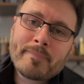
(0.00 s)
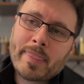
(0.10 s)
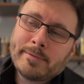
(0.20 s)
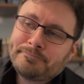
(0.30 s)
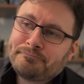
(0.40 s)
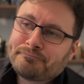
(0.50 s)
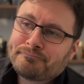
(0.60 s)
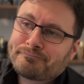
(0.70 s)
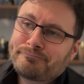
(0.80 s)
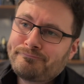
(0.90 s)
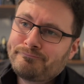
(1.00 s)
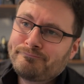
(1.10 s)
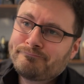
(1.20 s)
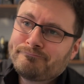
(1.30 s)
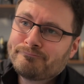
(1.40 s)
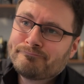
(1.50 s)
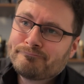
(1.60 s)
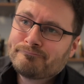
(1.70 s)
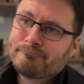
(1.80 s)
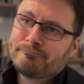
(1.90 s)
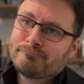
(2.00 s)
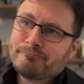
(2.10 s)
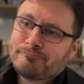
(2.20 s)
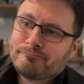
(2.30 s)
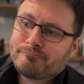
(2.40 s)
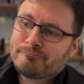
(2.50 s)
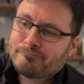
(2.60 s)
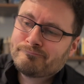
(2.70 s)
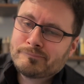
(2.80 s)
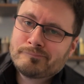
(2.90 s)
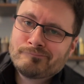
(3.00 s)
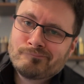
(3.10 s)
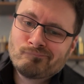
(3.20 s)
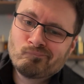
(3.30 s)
Nobody speaks.